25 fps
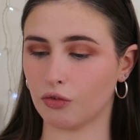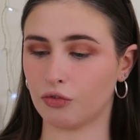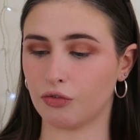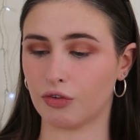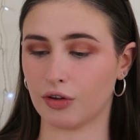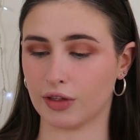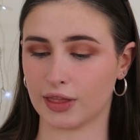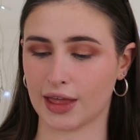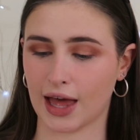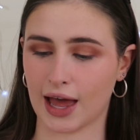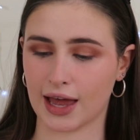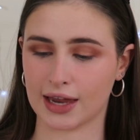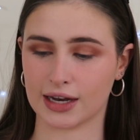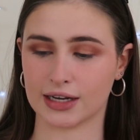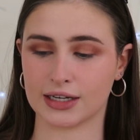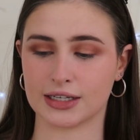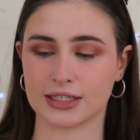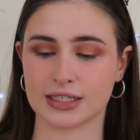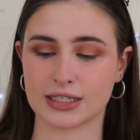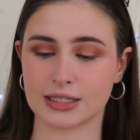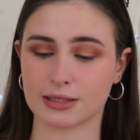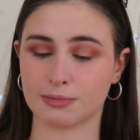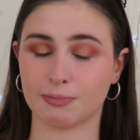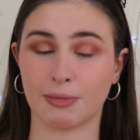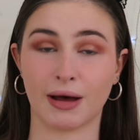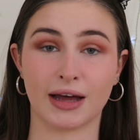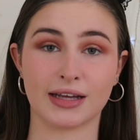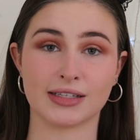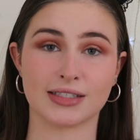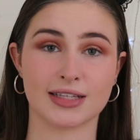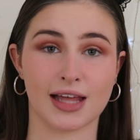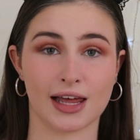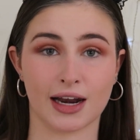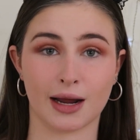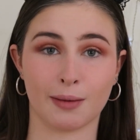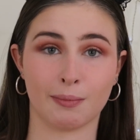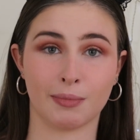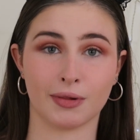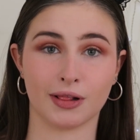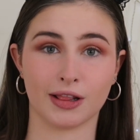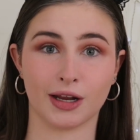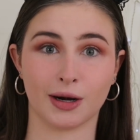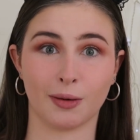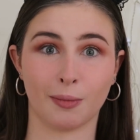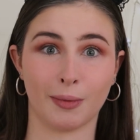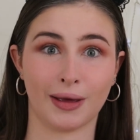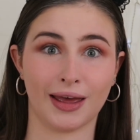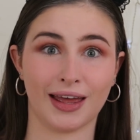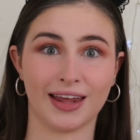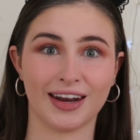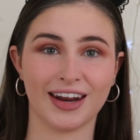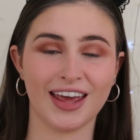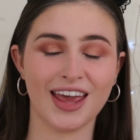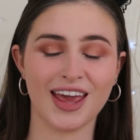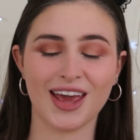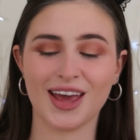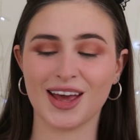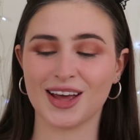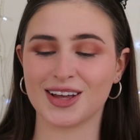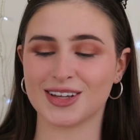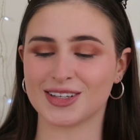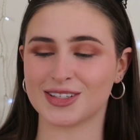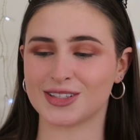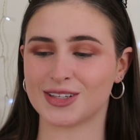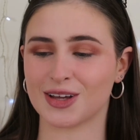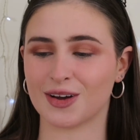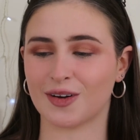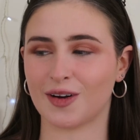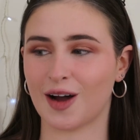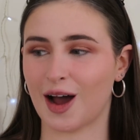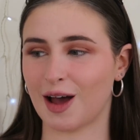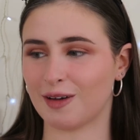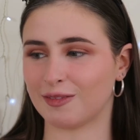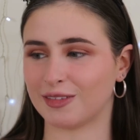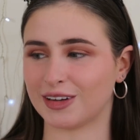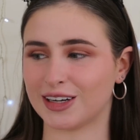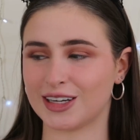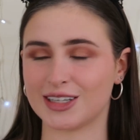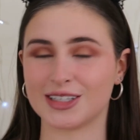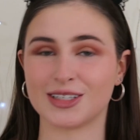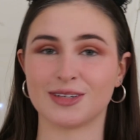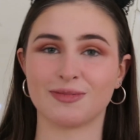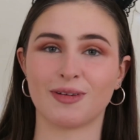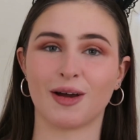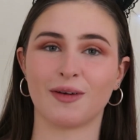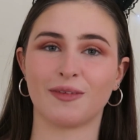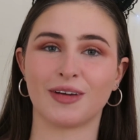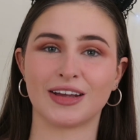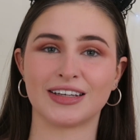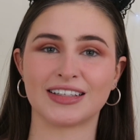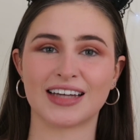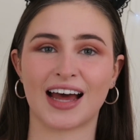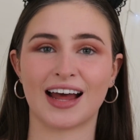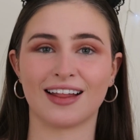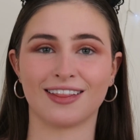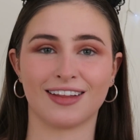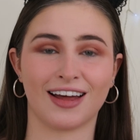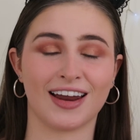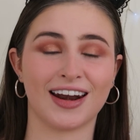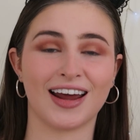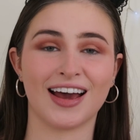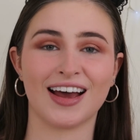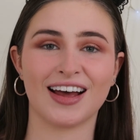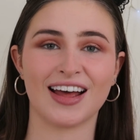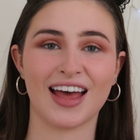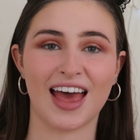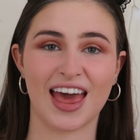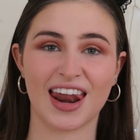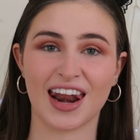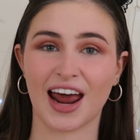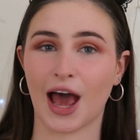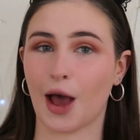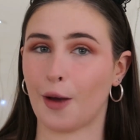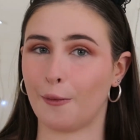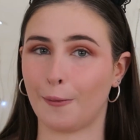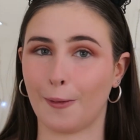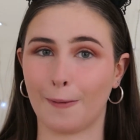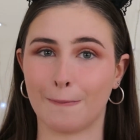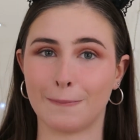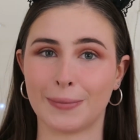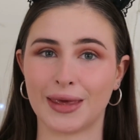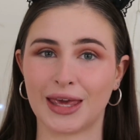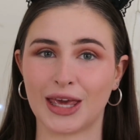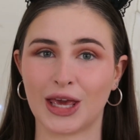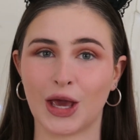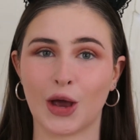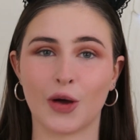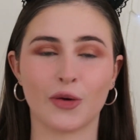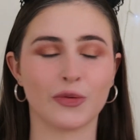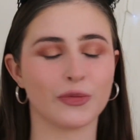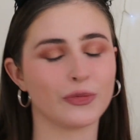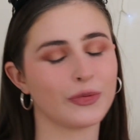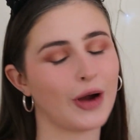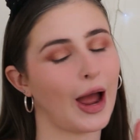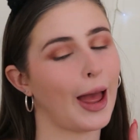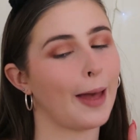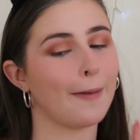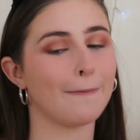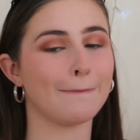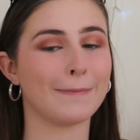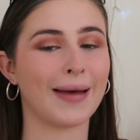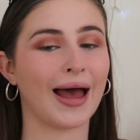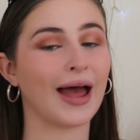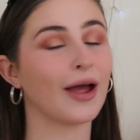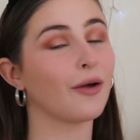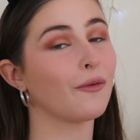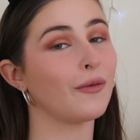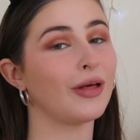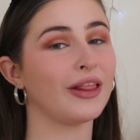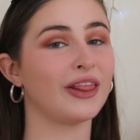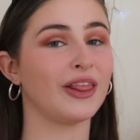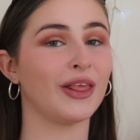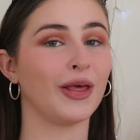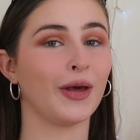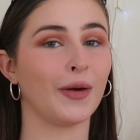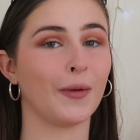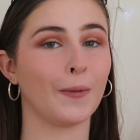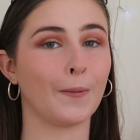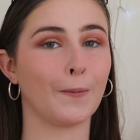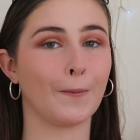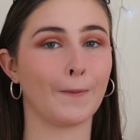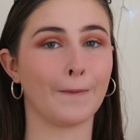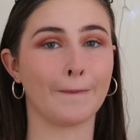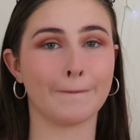for that and spice that up a little bit. So I'm going to do my winged eyeliner and I will be right back with you.